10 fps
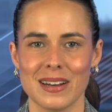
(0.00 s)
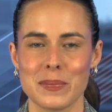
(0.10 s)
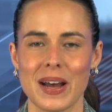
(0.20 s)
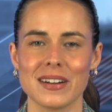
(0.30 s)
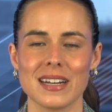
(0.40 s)

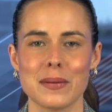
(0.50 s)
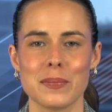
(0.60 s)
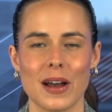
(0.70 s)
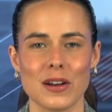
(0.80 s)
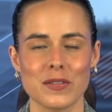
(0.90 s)
Paradigm
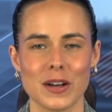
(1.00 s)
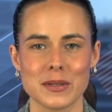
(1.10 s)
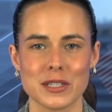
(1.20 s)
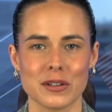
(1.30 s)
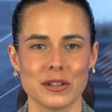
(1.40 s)

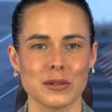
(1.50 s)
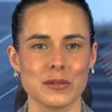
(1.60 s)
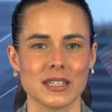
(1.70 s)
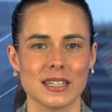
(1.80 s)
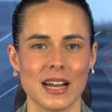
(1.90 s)

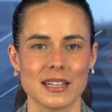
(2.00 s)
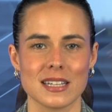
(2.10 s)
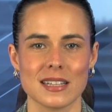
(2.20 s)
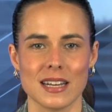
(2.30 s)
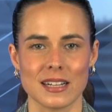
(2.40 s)
Biopharmaceuticals announced
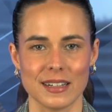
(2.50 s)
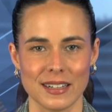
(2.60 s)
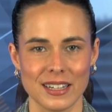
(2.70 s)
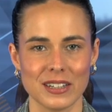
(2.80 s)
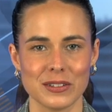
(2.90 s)
that their
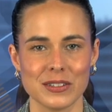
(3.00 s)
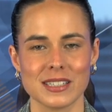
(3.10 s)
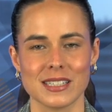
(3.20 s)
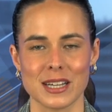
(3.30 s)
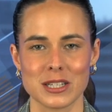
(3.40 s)
clinical
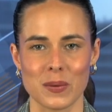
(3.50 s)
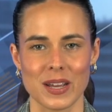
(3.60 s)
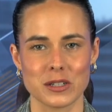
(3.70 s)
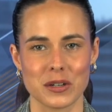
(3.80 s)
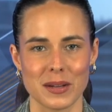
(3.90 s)

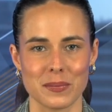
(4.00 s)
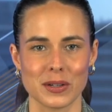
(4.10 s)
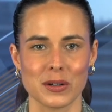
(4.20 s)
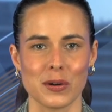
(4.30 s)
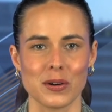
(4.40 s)
six-week
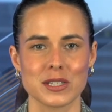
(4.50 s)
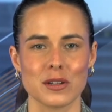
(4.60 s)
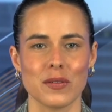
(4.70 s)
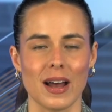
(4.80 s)
treatment course of